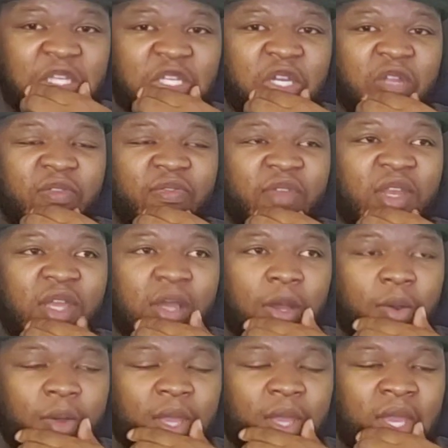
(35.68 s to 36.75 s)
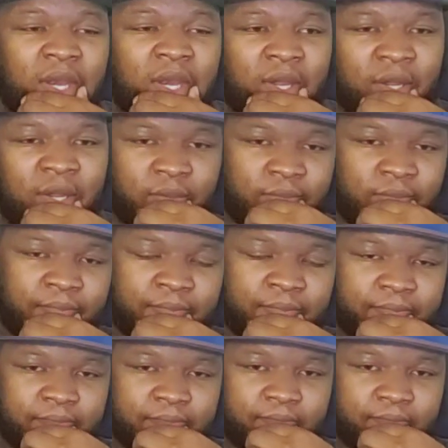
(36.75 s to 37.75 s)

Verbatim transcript: share the video. And um,